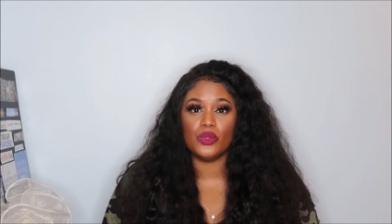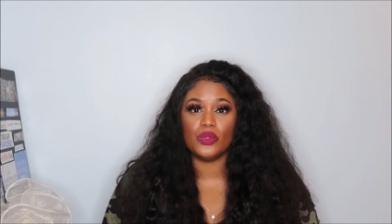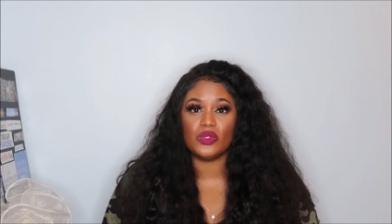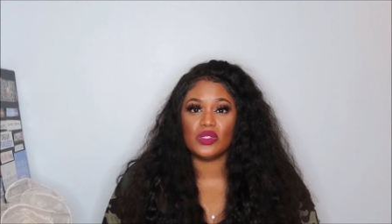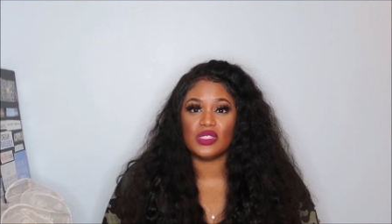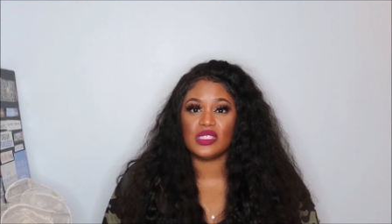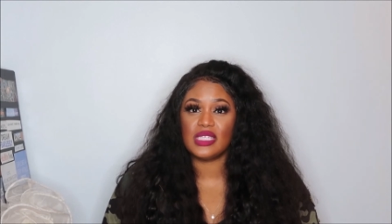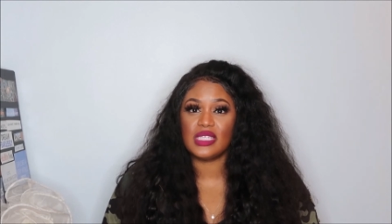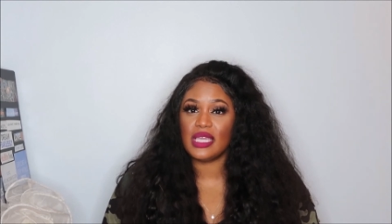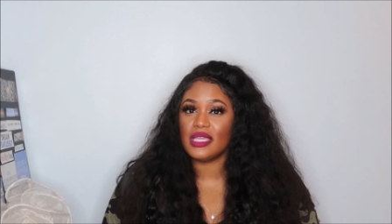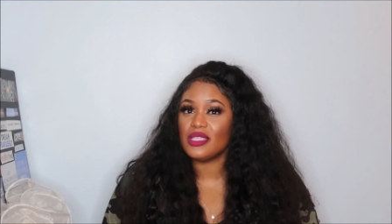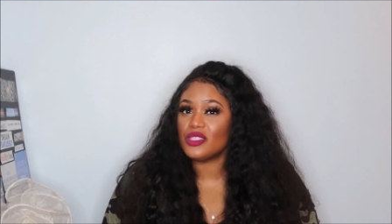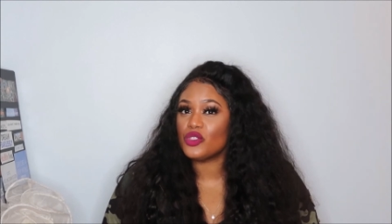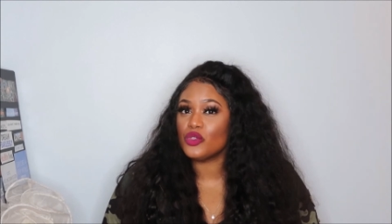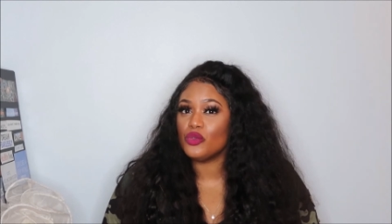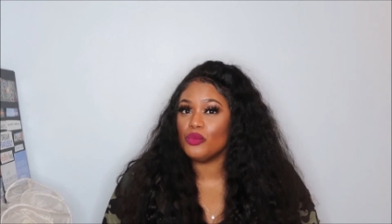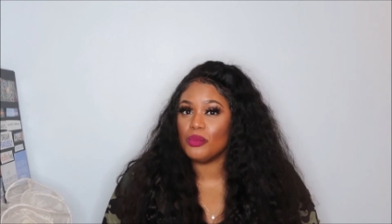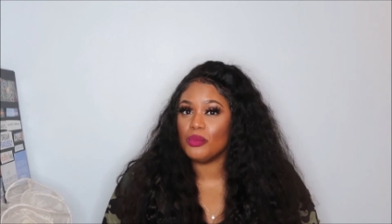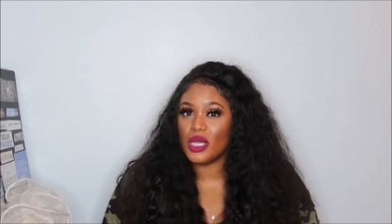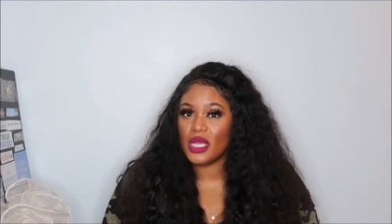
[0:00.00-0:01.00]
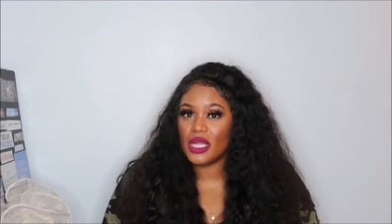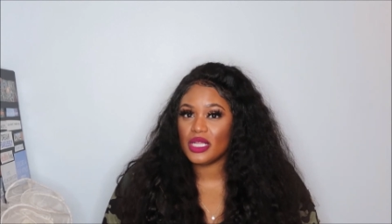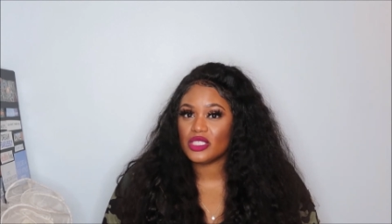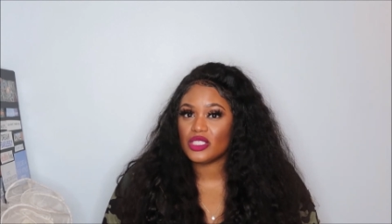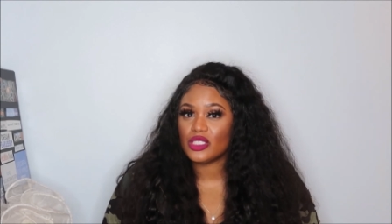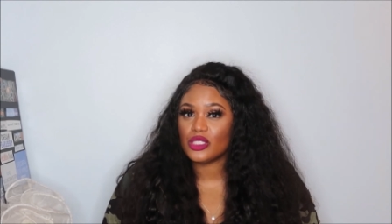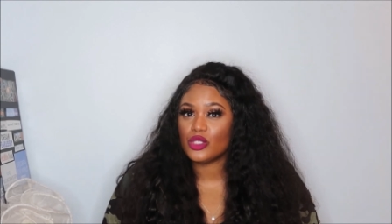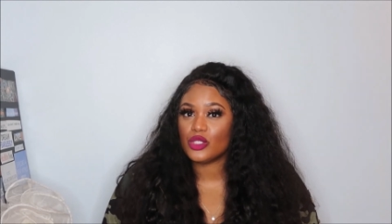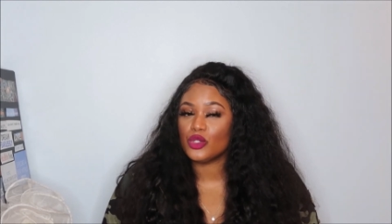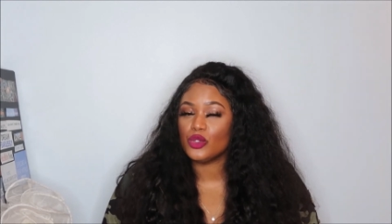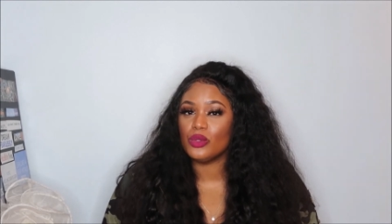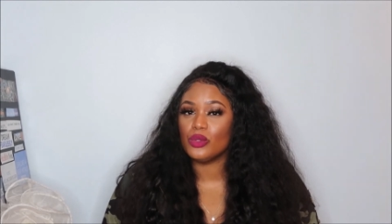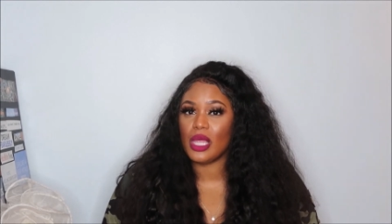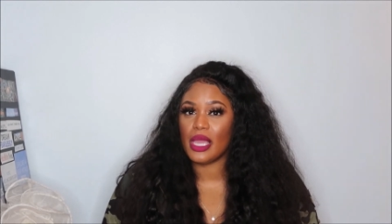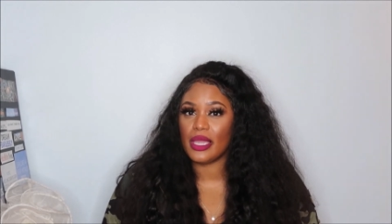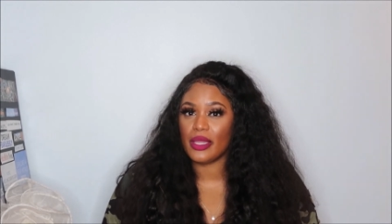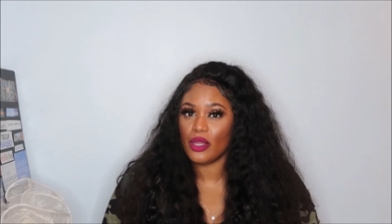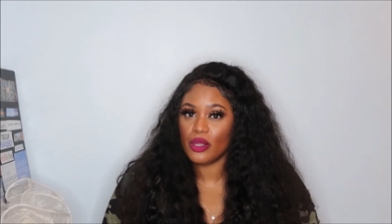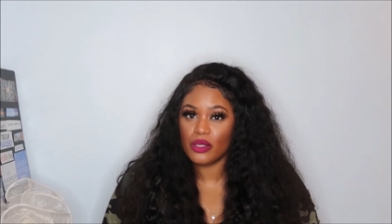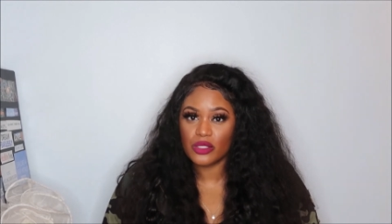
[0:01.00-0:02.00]
say too much to
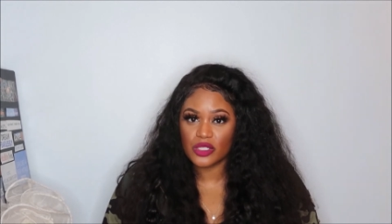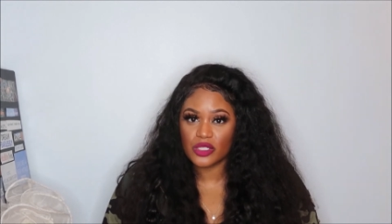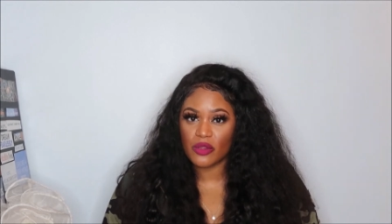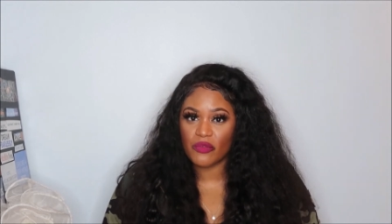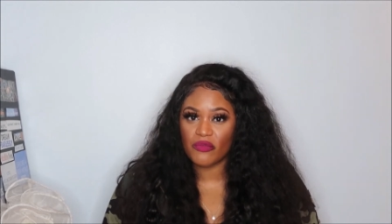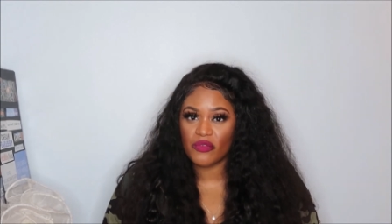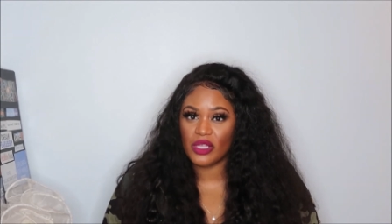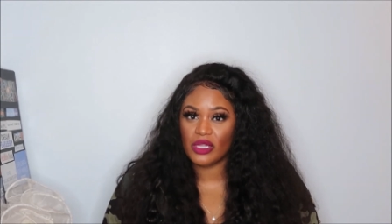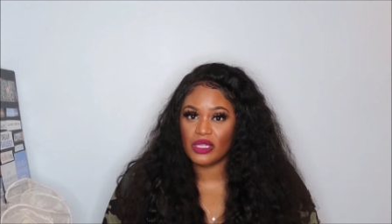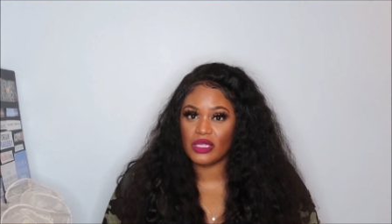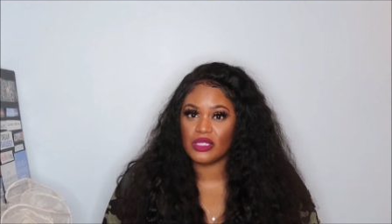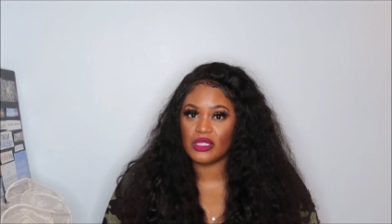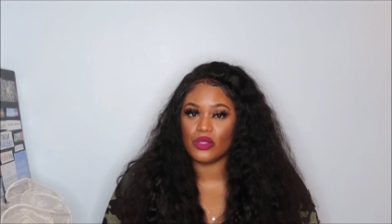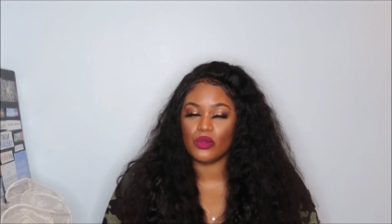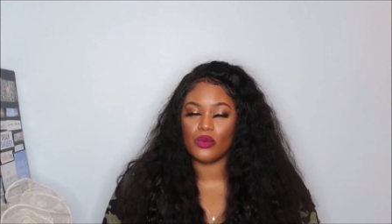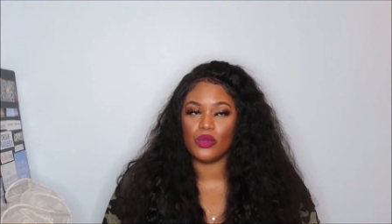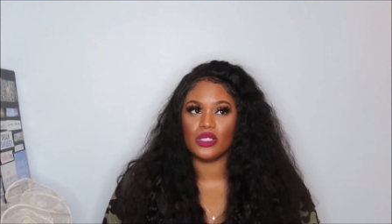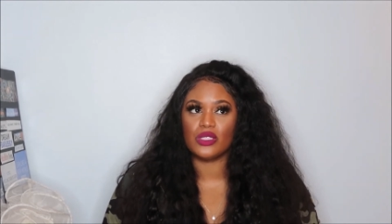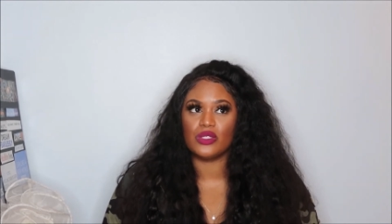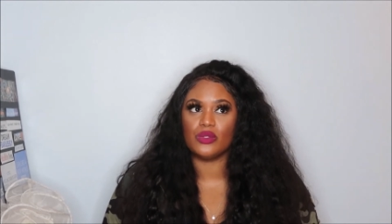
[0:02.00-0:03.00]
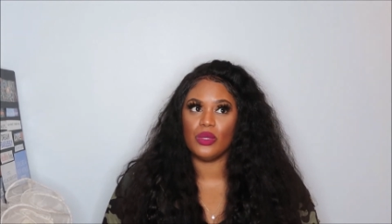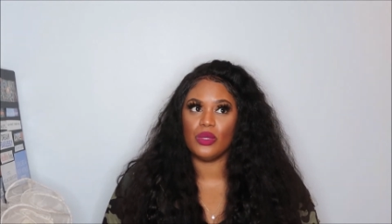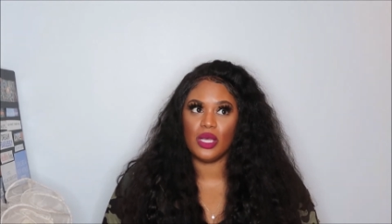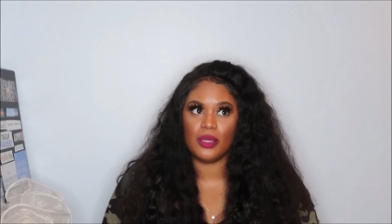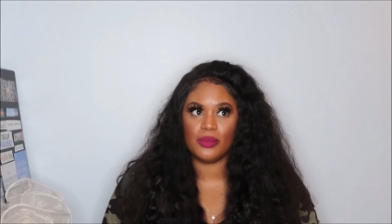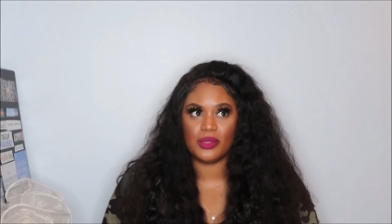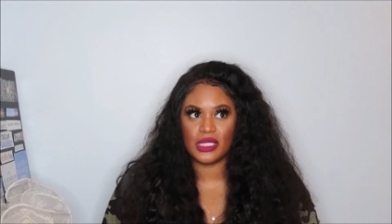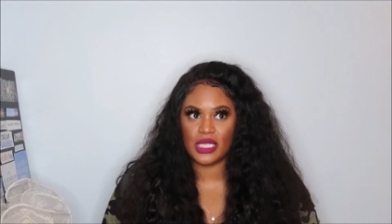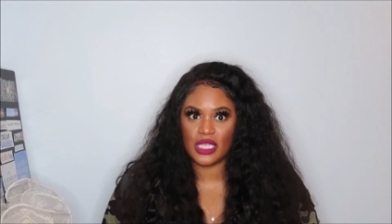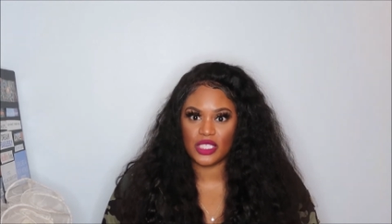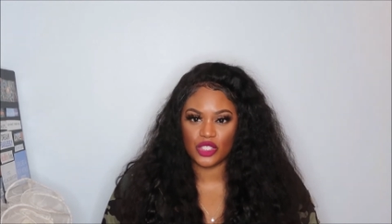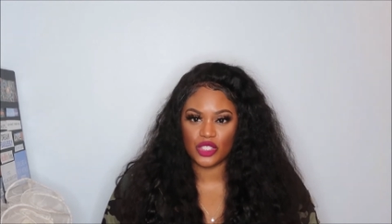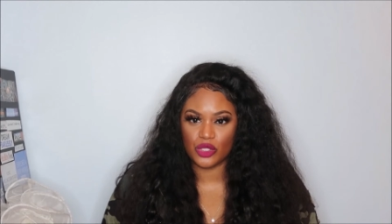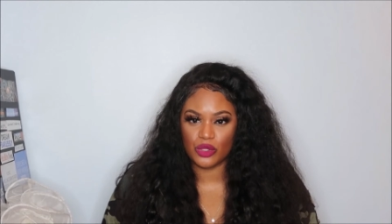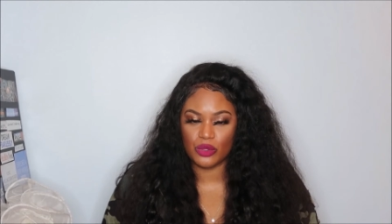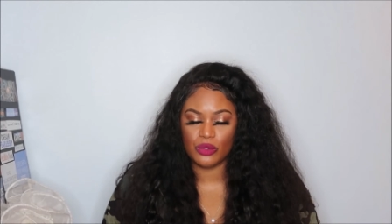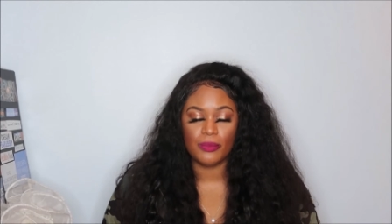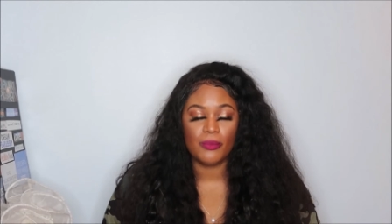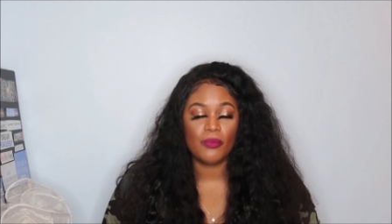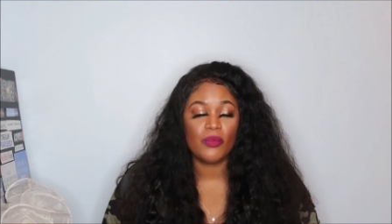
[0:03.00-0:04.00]
like hurt your feelings or to upset
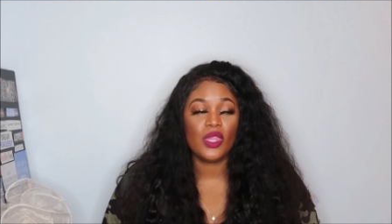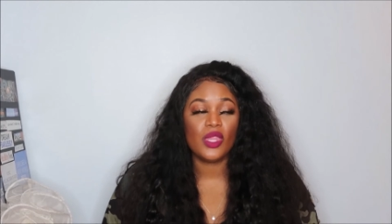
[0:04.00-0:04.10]
you.